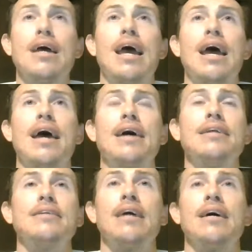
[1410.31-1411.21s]

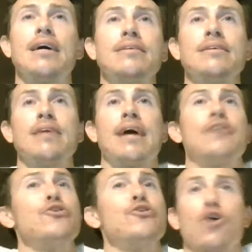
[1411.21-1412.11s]
And
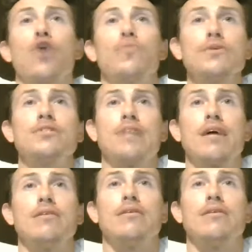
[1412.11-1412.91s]
your car will sell.